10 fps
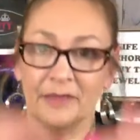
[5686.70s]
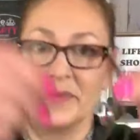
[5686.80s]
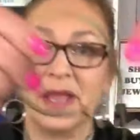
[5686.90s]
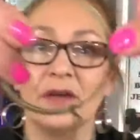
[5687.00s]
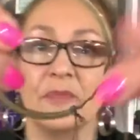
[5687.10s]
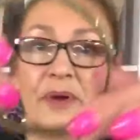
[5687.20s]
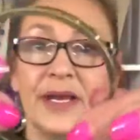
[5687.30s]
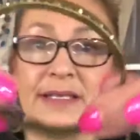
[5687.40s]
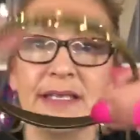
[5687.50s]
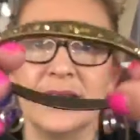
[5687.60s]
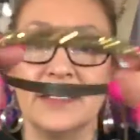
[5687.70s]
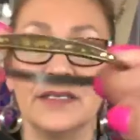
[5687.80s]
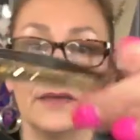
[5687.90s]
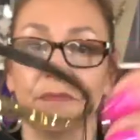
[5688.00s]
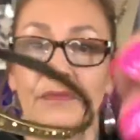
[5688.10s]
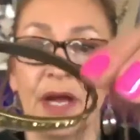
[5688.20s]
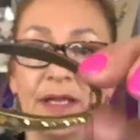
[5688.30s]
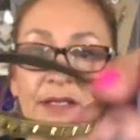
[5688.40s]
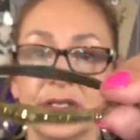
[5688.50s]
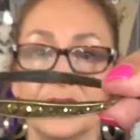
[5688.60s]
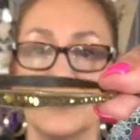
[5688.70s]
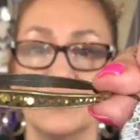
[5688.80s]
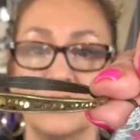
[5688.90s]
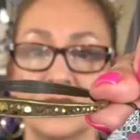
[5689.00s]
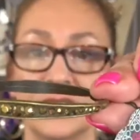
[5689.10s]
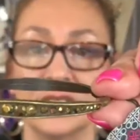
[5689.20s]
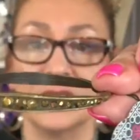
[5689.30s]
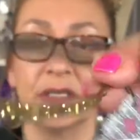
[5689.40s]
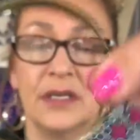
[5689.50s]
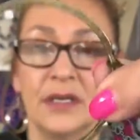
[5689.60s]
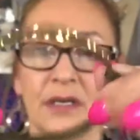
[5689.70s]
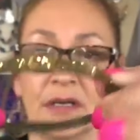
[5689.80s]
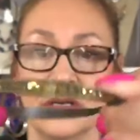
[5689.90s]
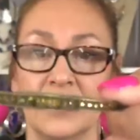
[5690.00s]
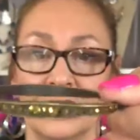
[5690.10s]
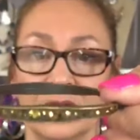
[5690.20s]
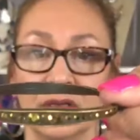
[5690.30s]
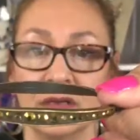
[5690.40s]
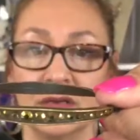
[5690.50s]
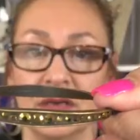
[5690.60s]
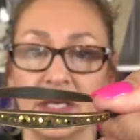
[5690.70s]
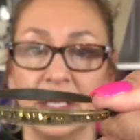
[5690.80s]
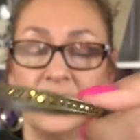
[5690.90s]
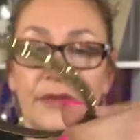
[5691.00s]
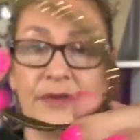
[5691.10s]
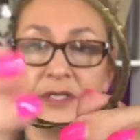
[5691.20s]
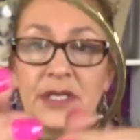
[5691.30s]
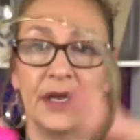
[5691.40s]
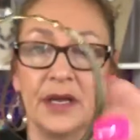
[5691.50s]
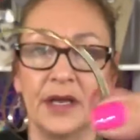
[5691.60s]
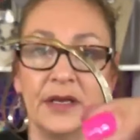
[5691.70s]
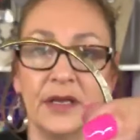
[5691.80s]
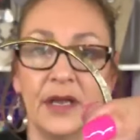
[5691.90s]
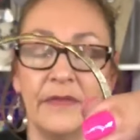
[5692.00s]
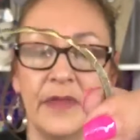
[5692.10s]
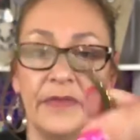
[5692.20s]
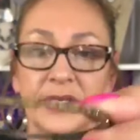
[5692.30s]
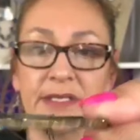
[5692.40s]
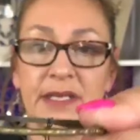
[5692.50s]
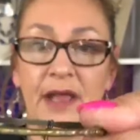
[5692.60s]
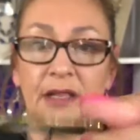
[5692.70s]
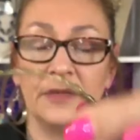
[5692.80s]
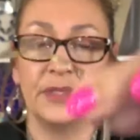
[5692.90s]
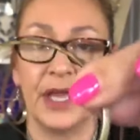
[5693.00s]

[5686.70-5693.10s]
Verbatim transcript: Bangle bracelet, rhinestones, on either side and then the scalloped